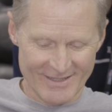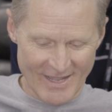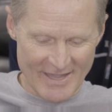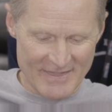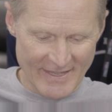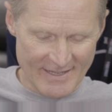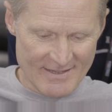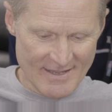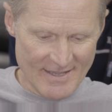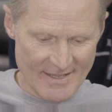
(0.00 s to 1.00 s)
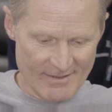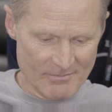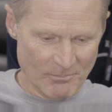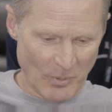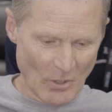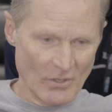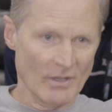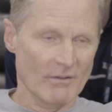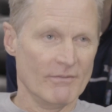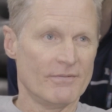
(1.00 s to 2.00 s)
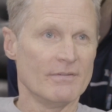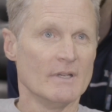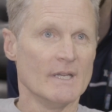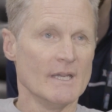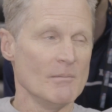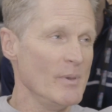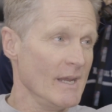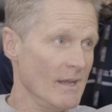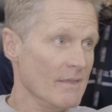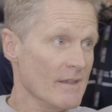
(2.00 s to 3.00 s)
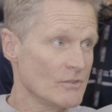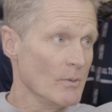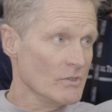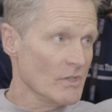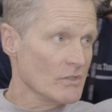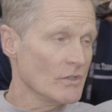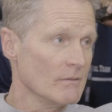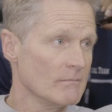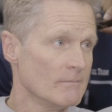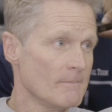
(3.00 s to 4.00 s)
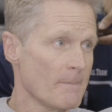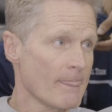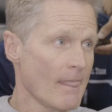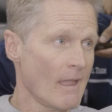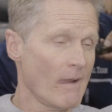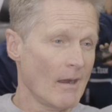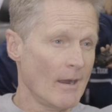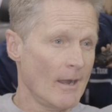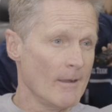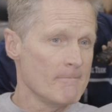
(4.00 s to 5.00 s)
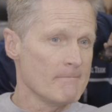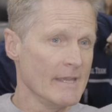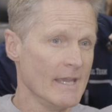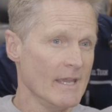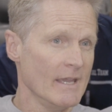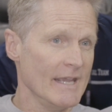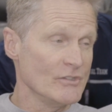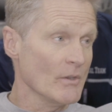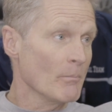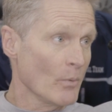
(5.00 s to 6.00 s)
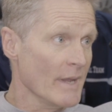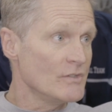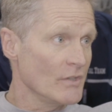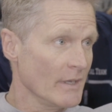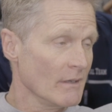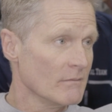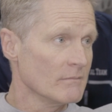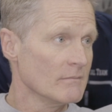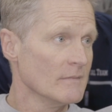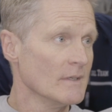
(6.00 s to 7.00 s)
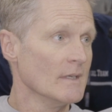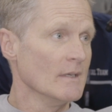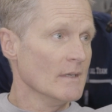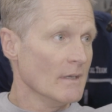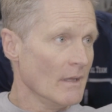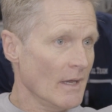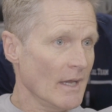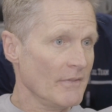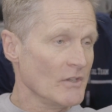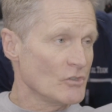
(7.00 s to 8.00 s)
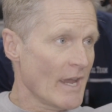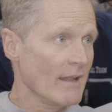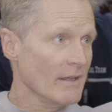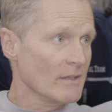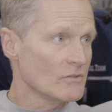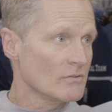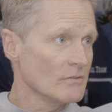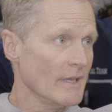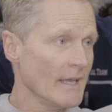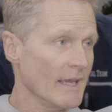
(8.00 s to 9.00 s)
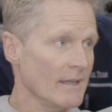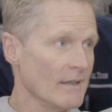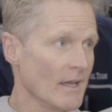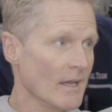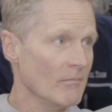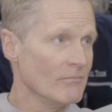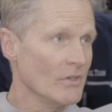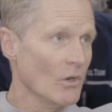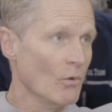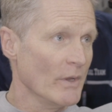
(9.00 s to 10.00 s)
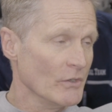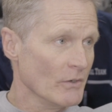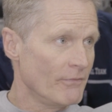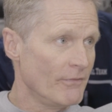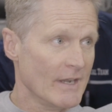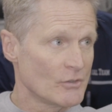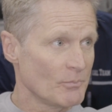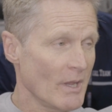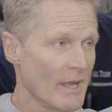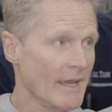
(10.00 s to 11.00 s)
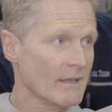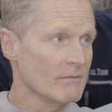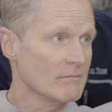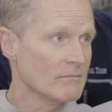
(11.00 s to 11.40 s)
I think uh, part of being in this position uh, is embracing Uh, the challenge, and um, you know, when you're finished playing,